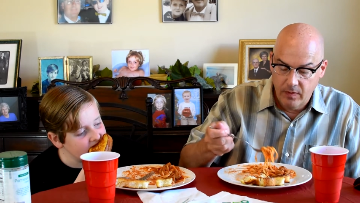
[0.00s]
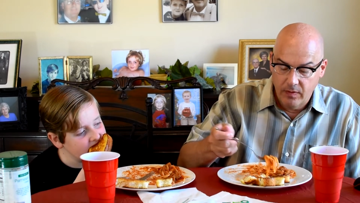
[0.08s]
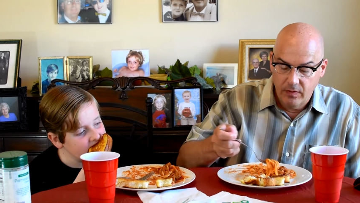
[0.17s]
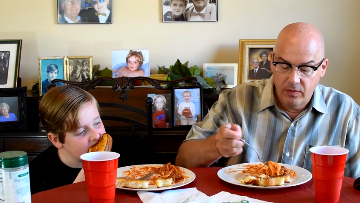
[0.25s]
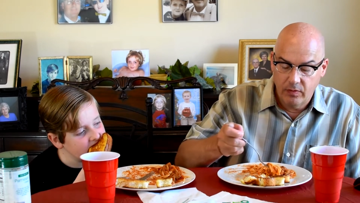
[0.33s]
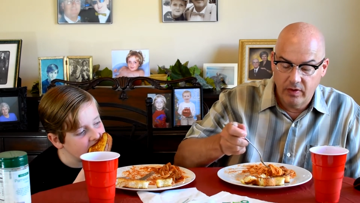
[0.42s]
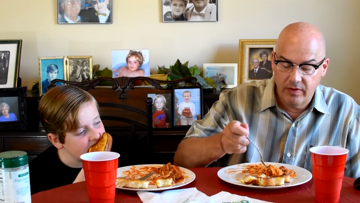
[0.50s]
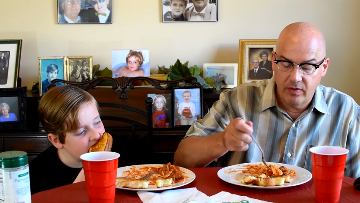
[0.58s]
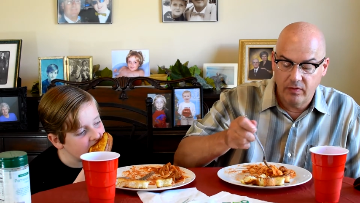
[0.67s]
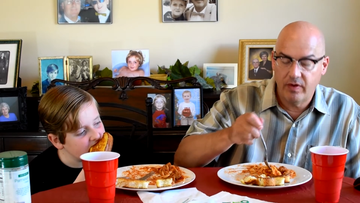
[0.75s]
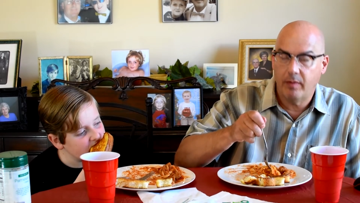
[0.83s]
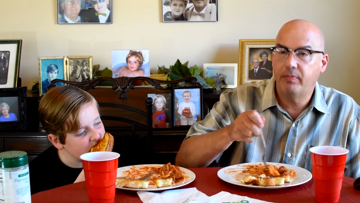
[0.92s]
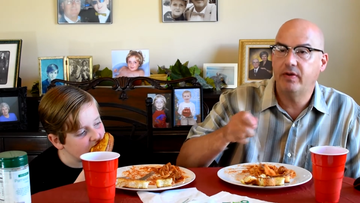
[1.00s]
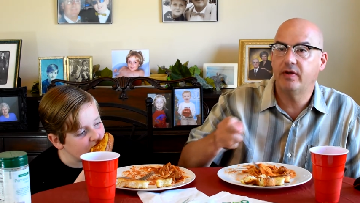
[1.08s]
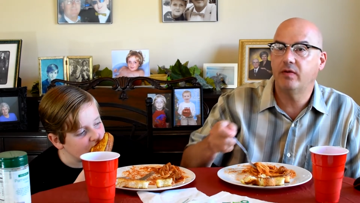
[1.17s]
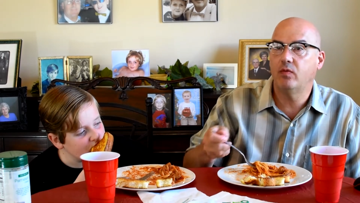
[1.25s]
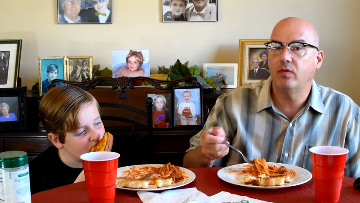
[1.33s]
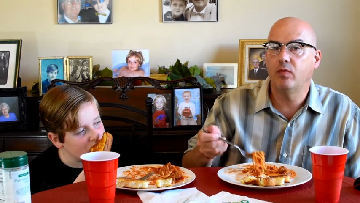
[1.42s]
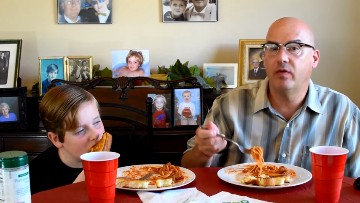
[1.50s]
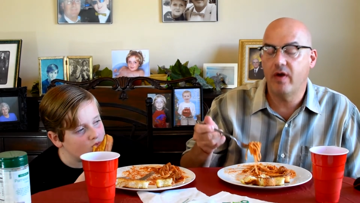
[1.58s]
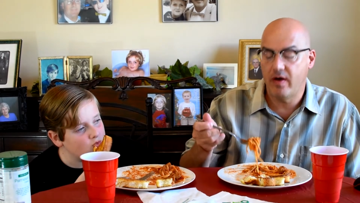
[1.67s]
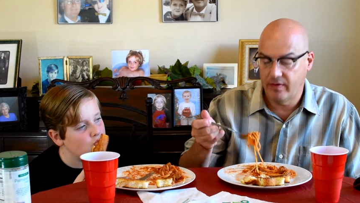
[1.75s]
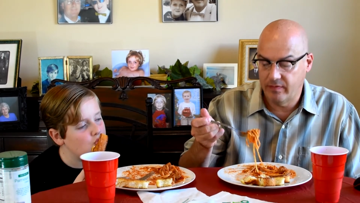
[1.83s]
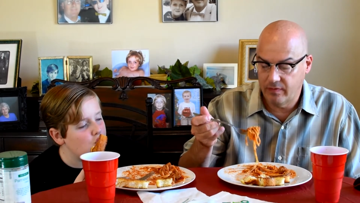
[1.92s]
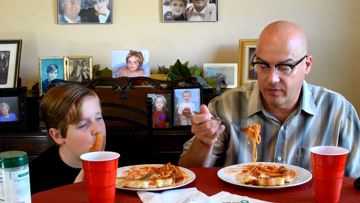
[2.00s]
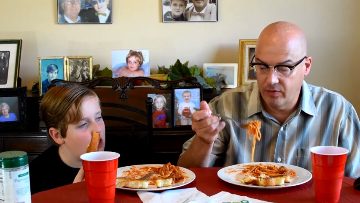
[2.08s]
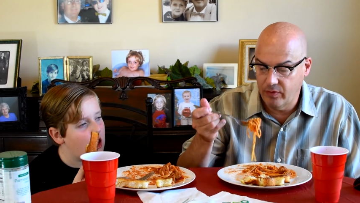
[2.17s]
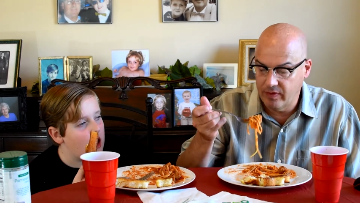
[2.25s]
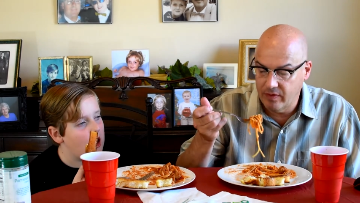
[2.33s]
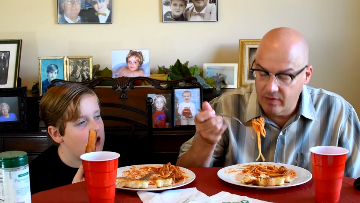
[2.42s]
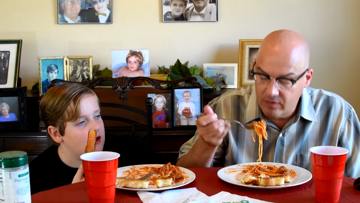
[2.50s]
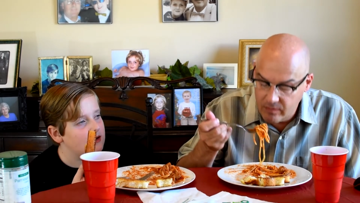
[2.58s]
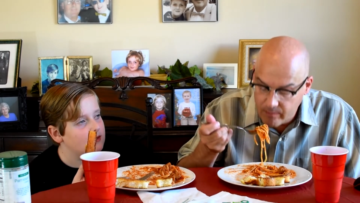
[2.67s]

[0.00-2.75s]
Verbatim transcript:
Speaker 1: You're really only a pig when we're not doing this.